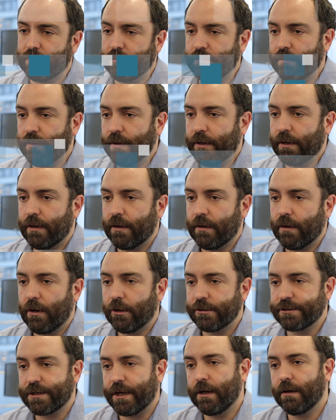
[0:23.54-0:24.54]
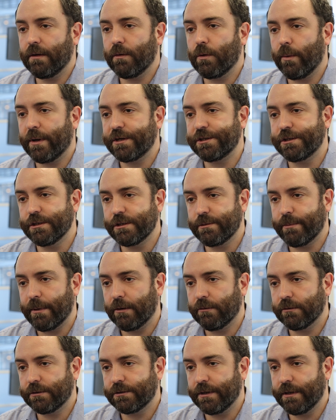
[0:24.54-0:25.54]
on asking questions
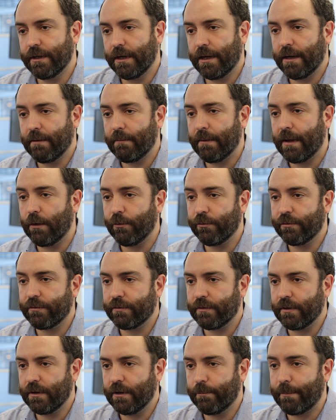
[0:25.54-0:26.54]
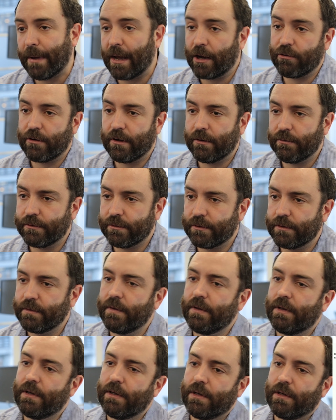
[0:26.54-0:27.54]
about their health background,
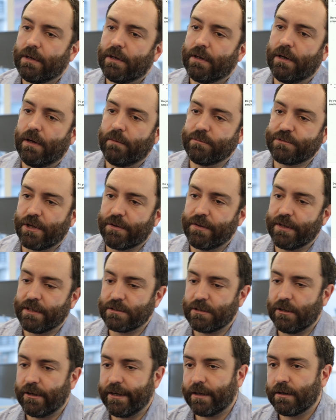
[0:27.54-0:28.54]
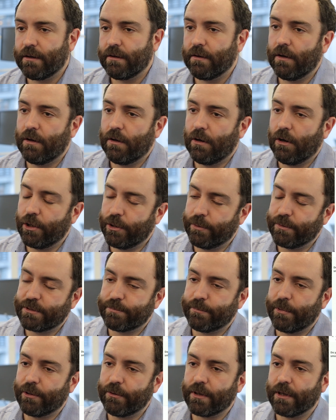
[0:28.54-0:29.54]
so things like, are you a
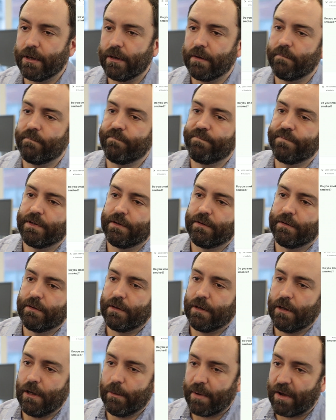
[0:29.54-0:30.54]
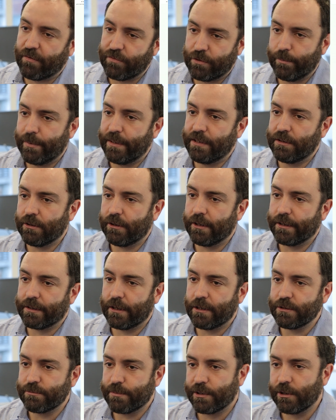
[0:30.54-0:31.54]
smoker? Have you been
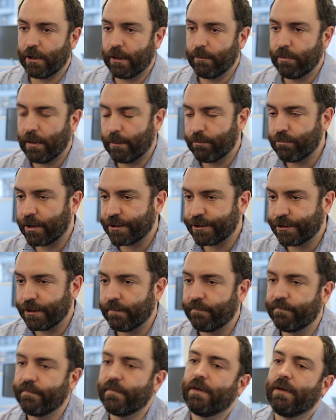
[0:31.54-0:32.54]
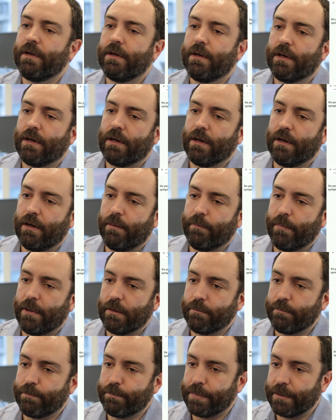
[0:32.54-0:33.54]
diagnosed with high blood pressure?
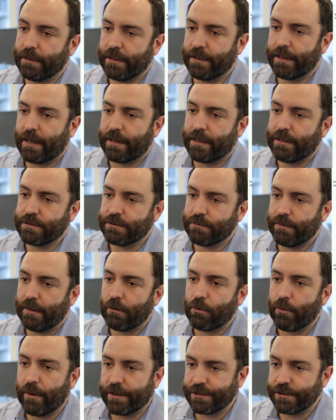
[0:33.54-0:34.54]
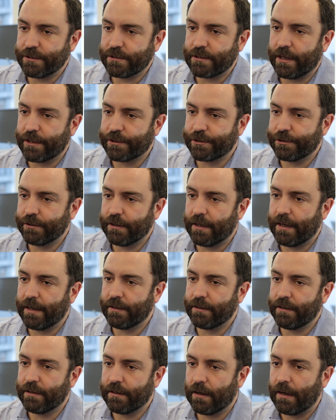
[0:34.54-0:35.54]
And building that into our question selection
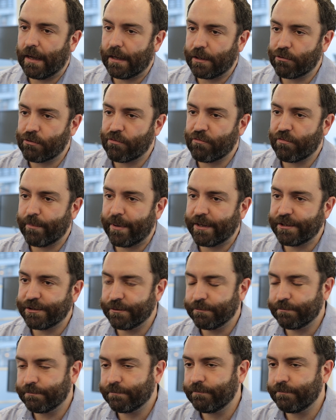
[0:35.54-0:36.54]
and our information.